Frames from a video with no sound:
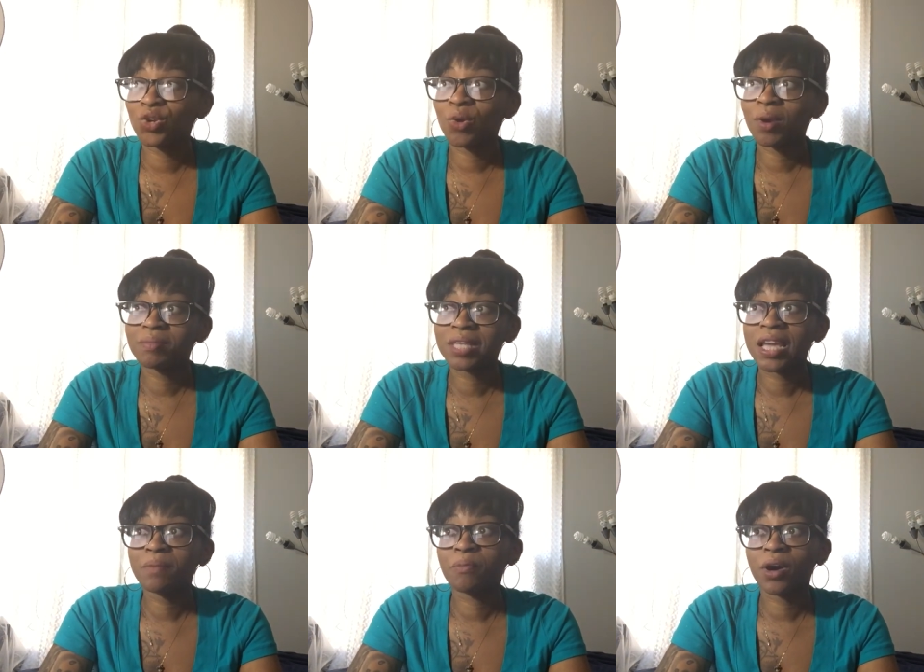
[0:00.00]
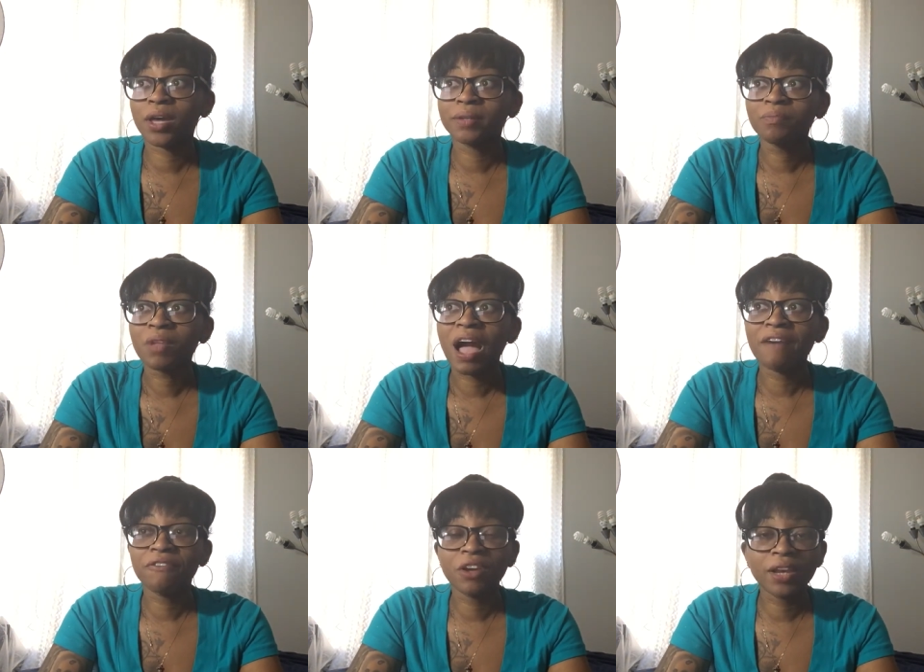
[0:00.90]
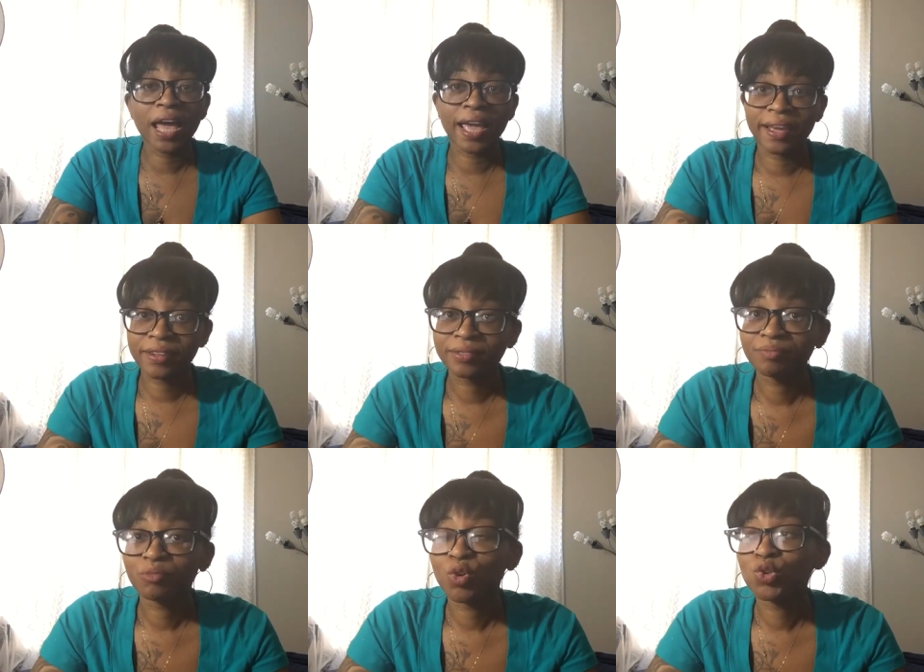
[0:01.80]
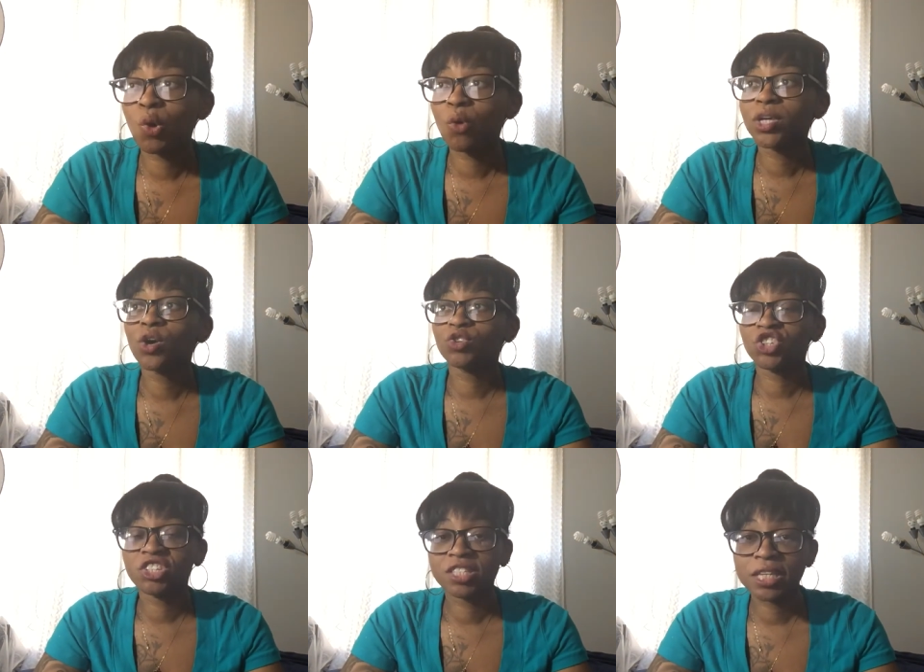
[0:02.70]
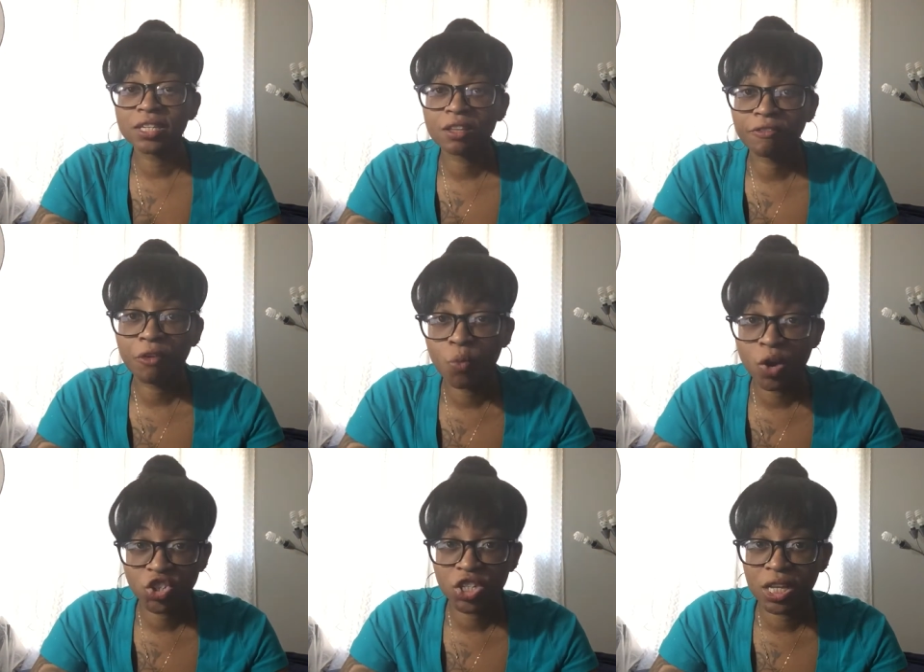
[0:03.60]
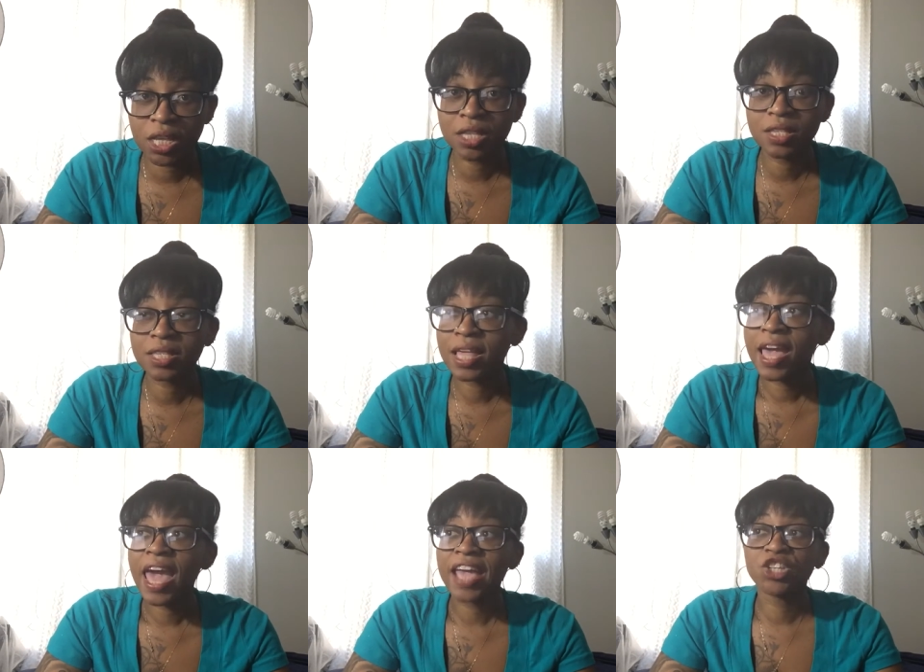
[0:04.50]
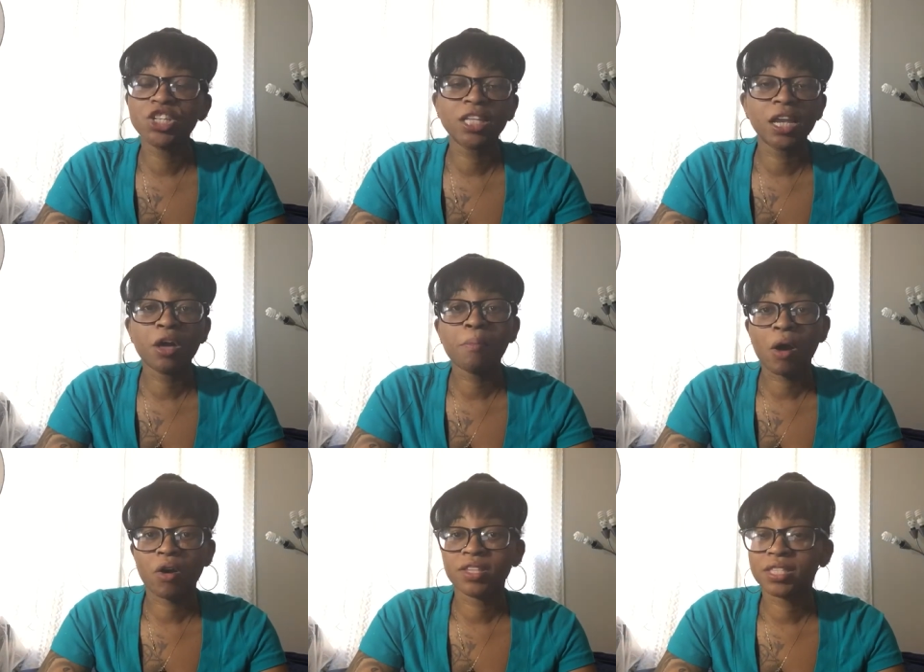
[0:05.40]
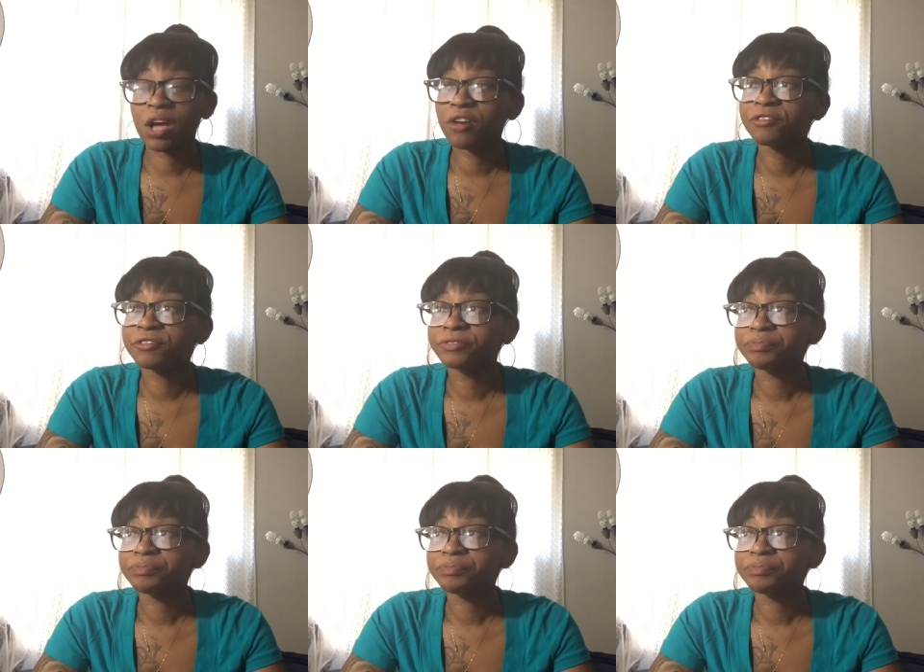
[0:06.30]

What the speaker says: You know what I'm saying? But I feel like Tokyo, she sees her for what she is, and she tell her about herself.